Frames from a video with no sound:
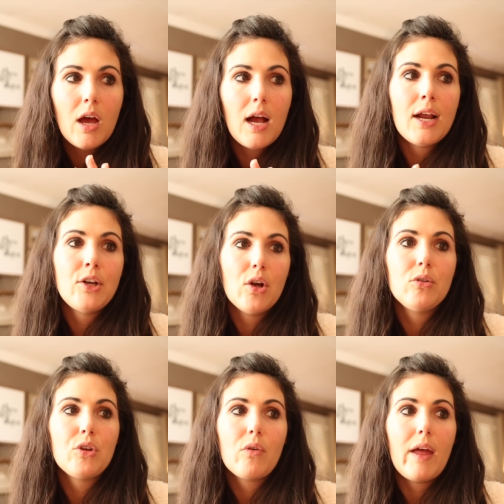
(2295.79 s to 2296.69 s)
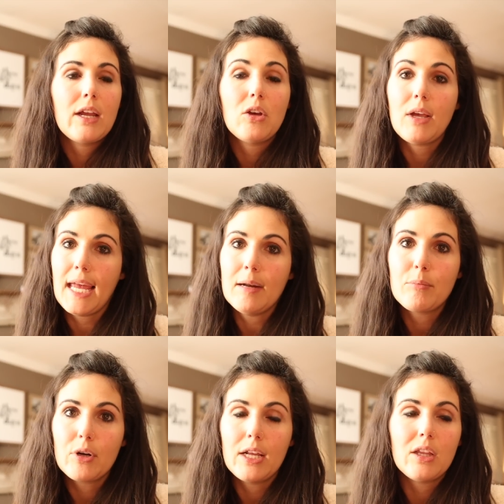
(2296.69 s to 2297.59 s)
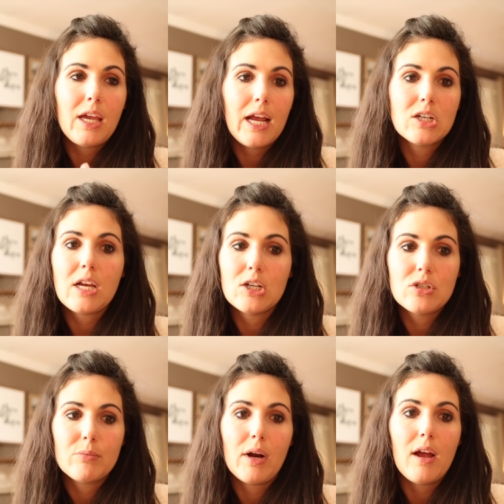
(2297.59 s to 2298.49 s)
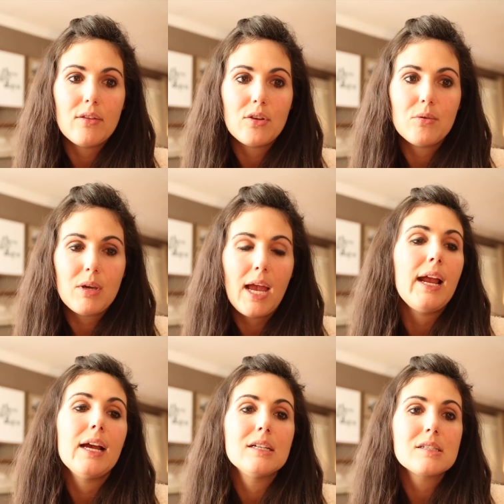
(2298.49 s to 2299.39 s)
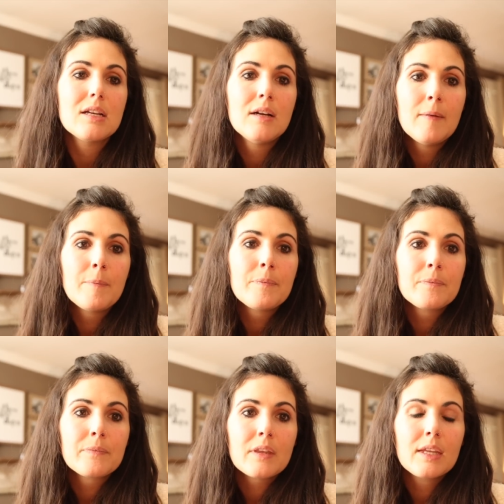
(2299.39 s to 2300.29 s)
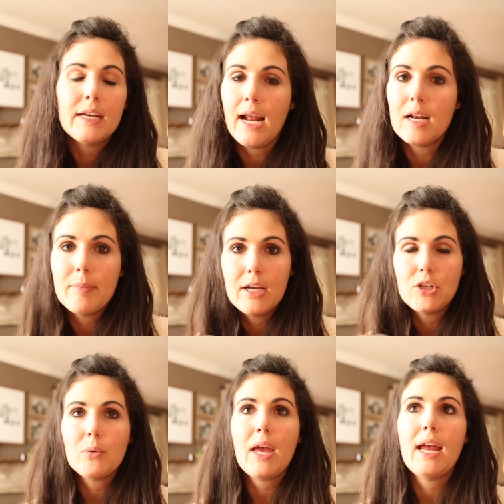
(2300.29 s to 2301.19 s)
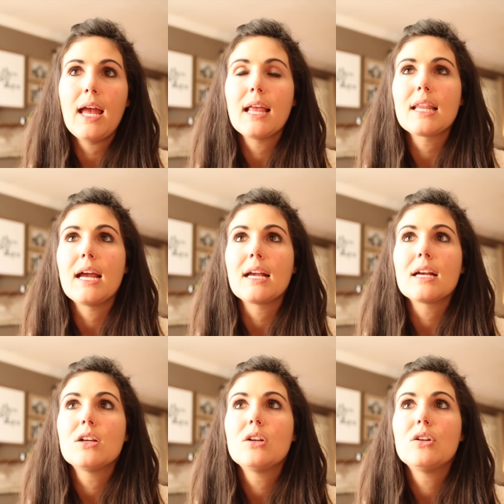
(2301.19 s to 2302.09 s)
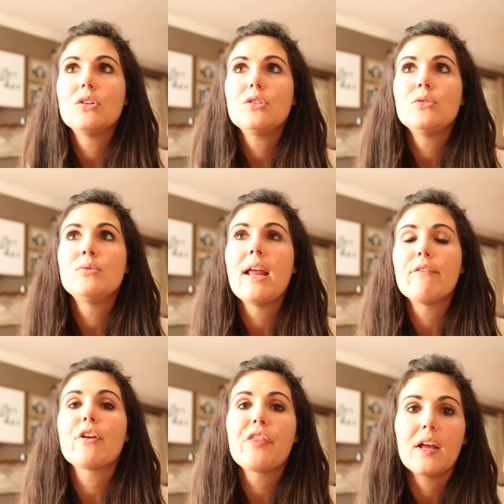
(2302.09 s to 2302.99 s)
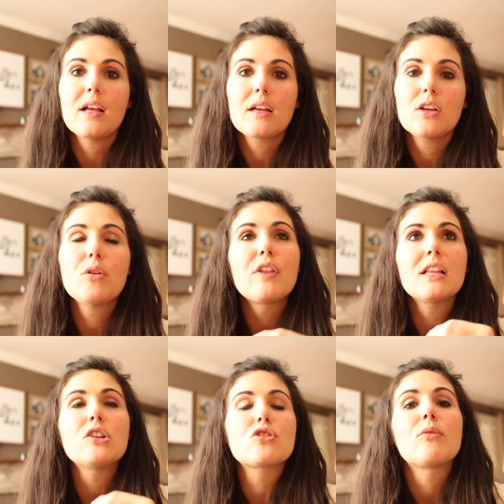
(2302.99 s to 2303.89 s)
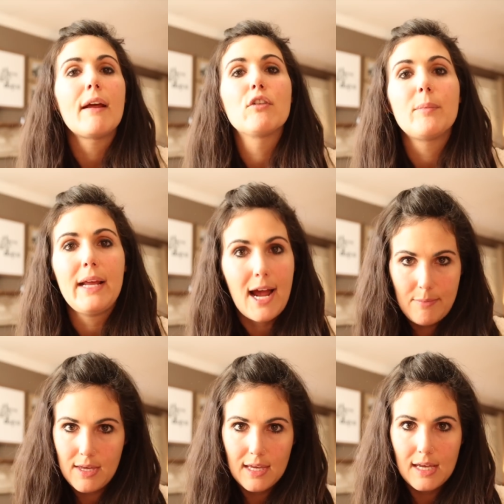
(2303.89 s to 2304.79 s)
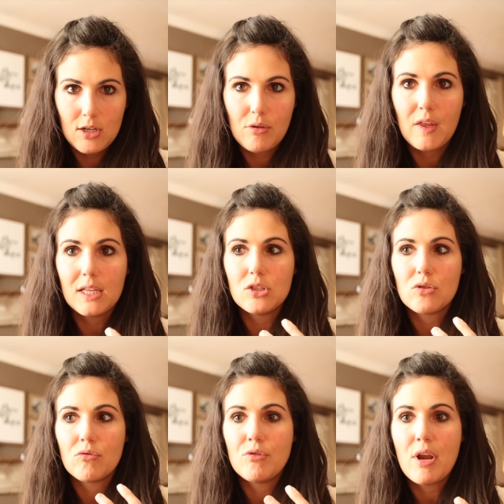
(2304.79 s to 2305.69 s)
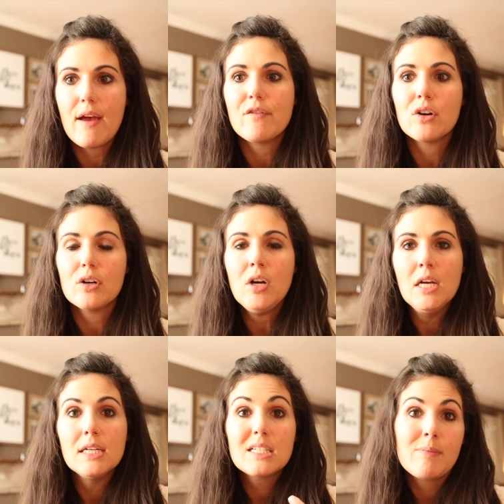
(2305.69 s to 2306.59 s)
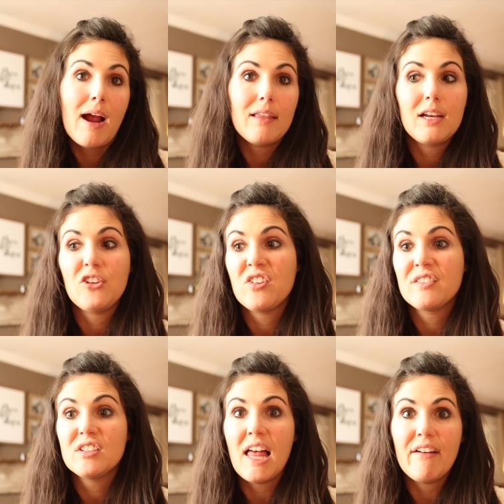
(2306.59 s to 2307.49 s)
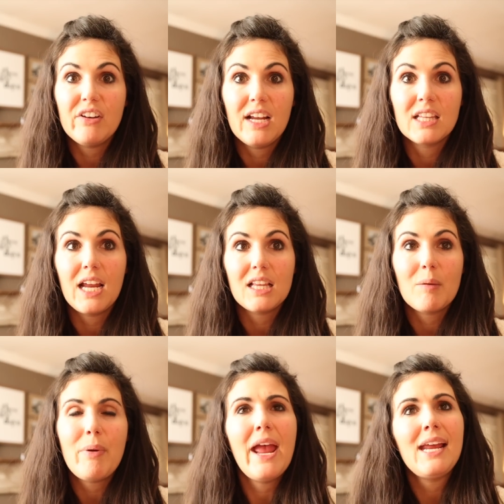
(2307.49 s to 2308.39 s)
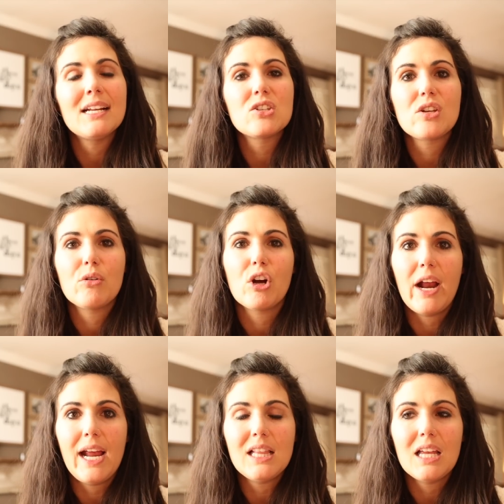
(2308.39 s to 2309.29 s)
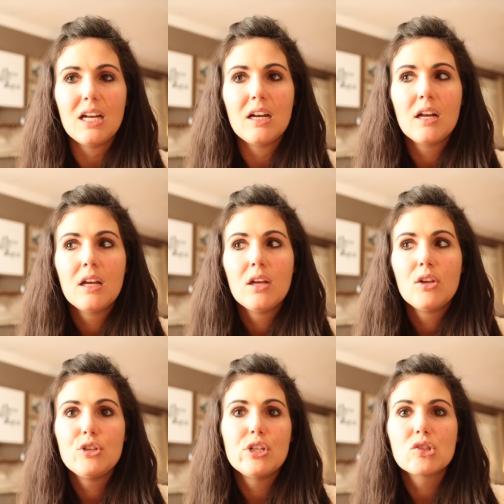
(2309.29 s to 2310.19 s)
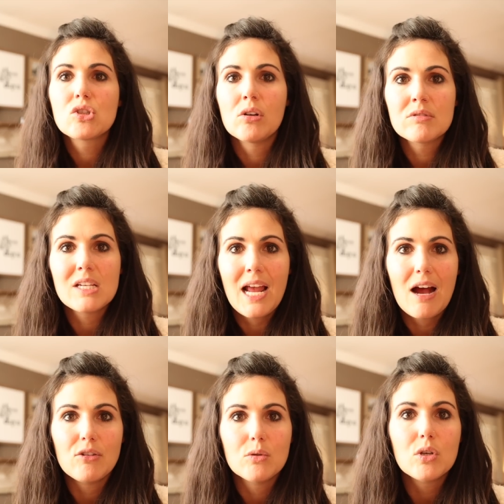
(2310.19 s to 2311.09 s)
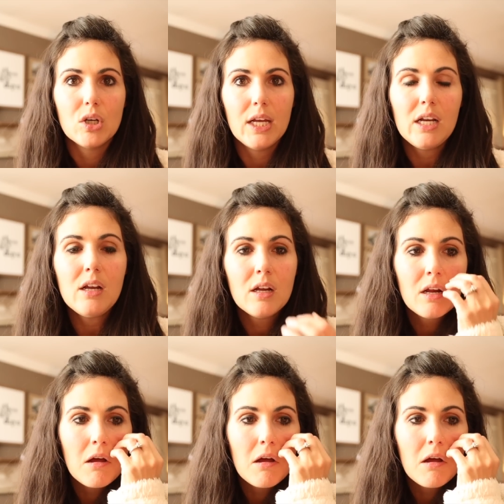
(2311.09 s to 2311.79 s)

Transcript: I know you can't breathe. You can't catch your breath. You can't get out of bed. You can't, you think that you'll never be happy again. You think that you'll never smile again. You'll never laugh again. Like, the pain is so great that you just don't see how you could.